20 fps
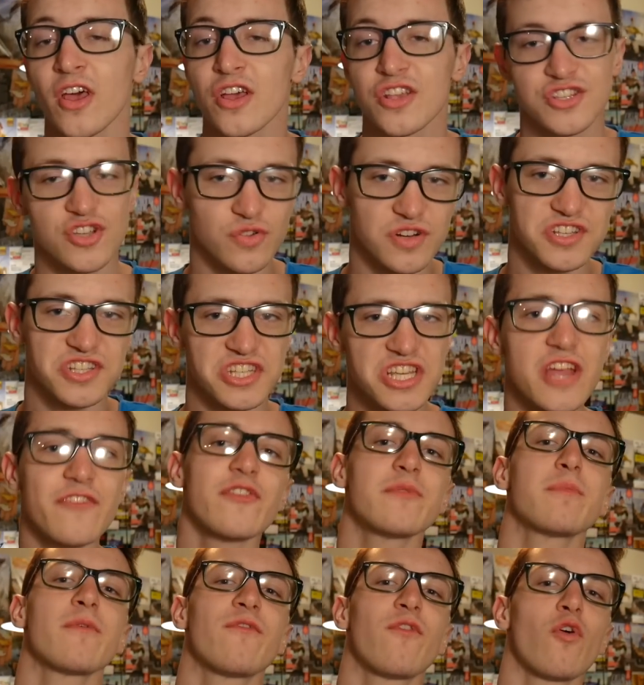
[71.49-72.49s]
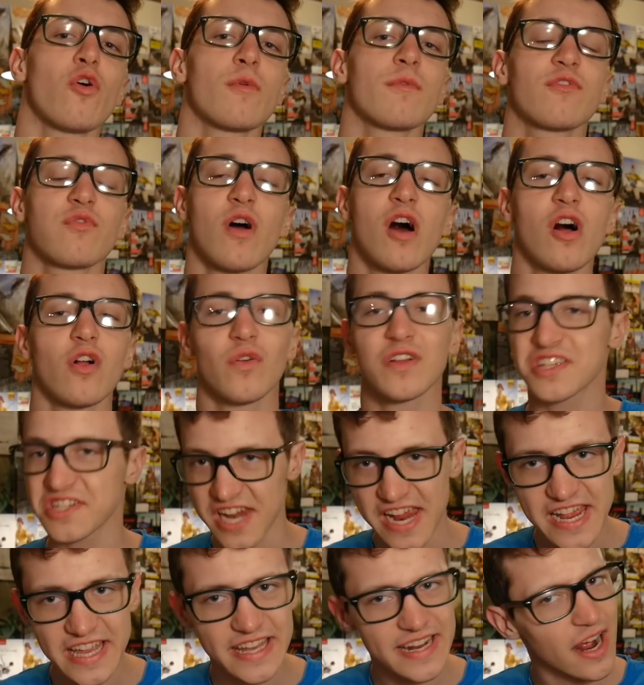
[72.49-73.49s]
So to see if it performs well, let's
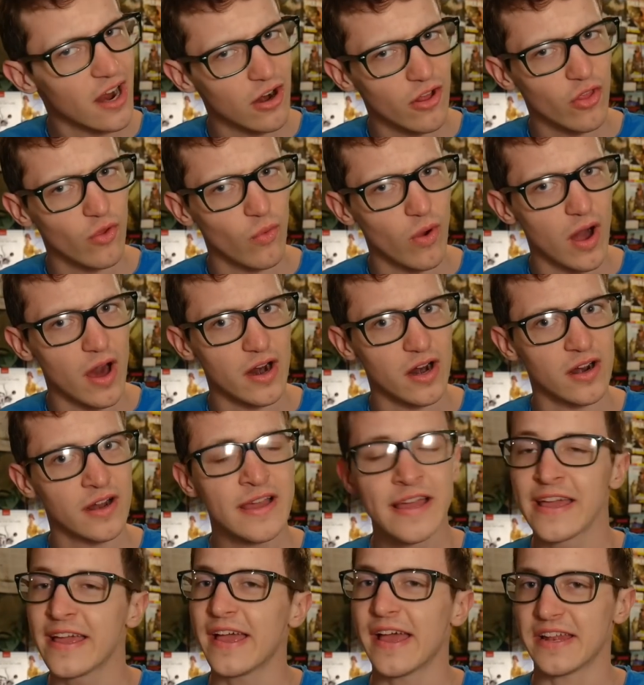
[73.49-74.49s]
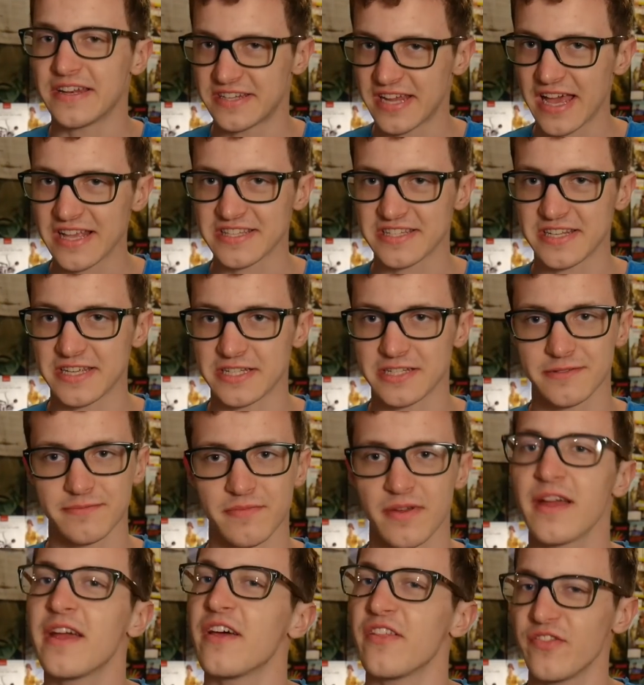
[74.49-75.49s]
take it out on the water and test it.
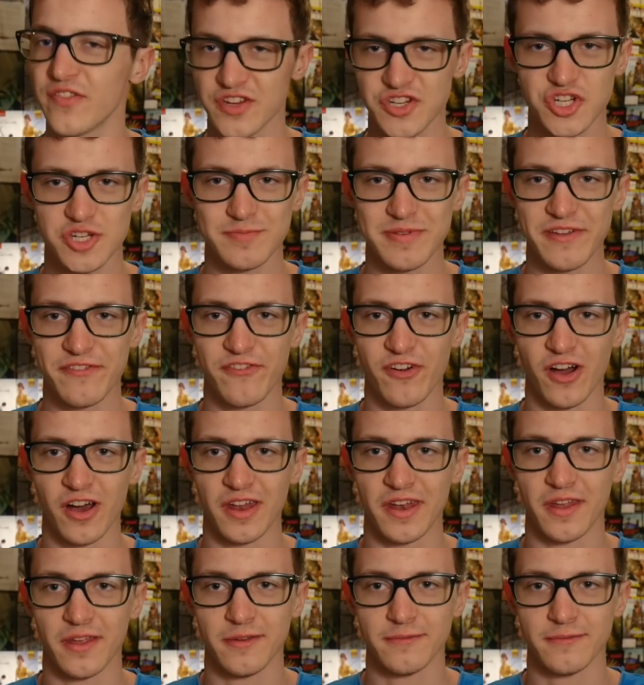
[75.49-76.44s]
This should be fun.